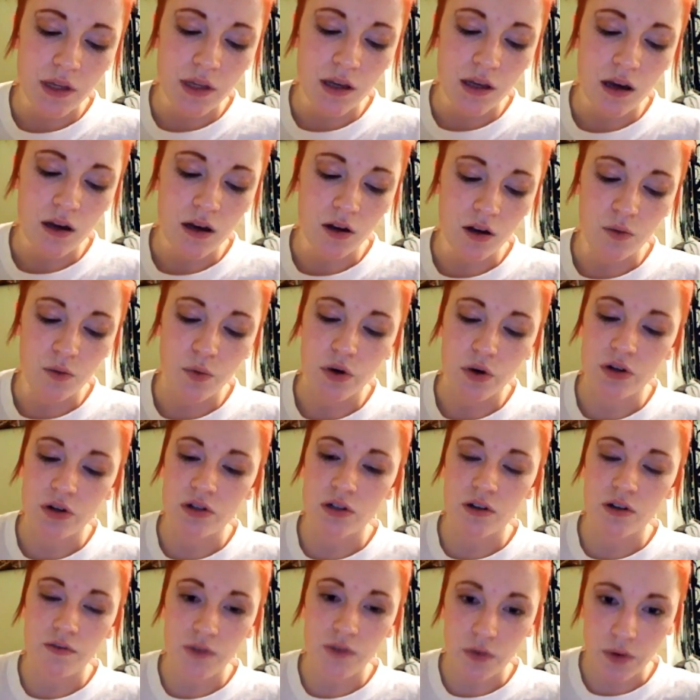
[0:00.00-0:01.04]
a good
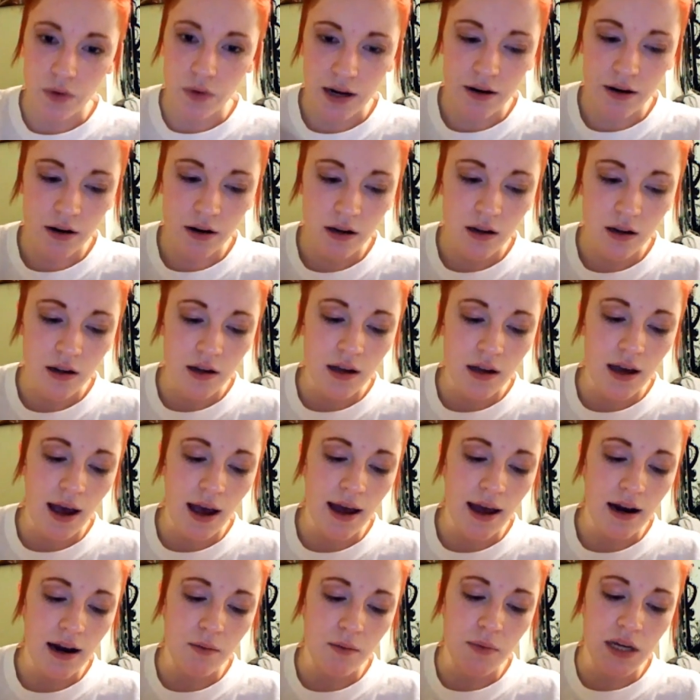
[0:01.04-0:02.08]
portion of the red,
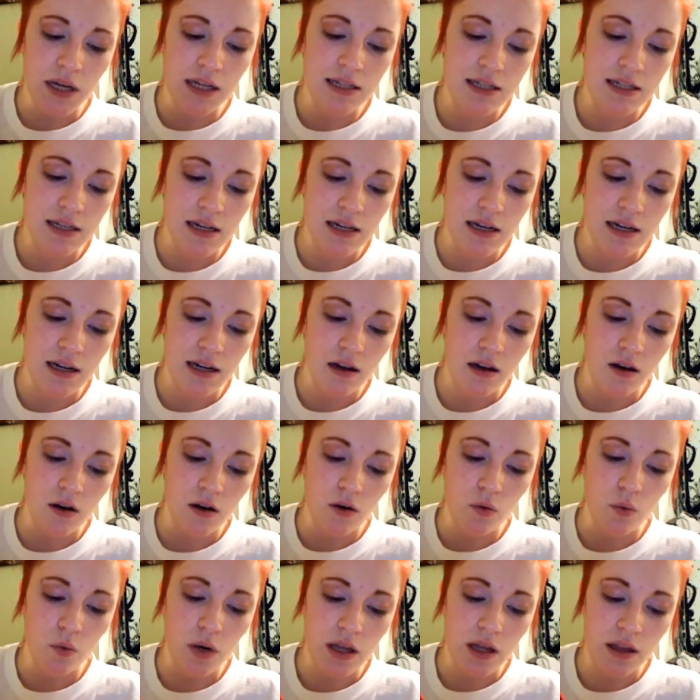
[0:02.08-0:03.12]
and I mix it in
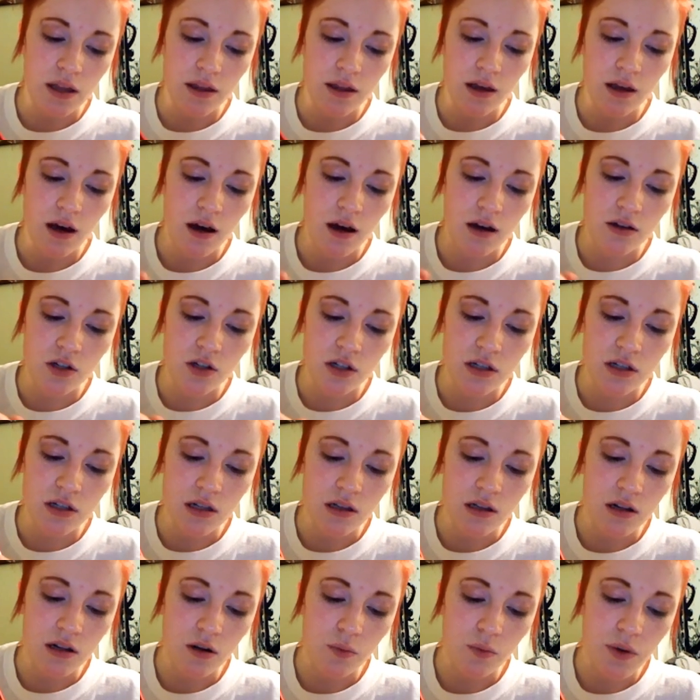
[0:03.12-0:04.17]
with just a
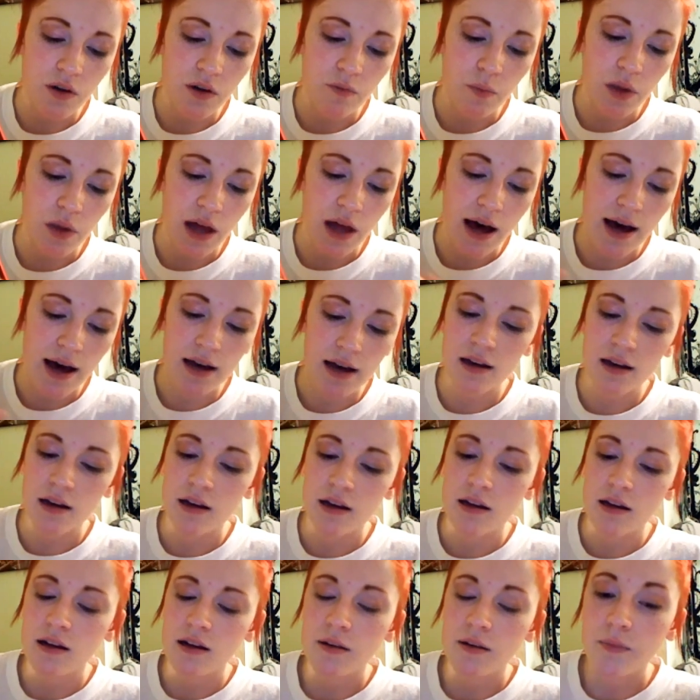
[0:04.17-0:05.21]
little bit of black,
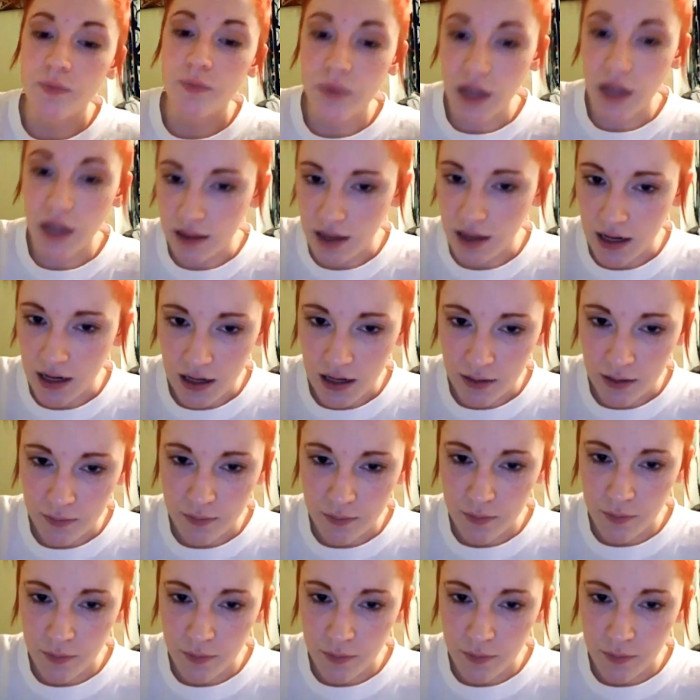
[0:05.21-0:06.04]
and then I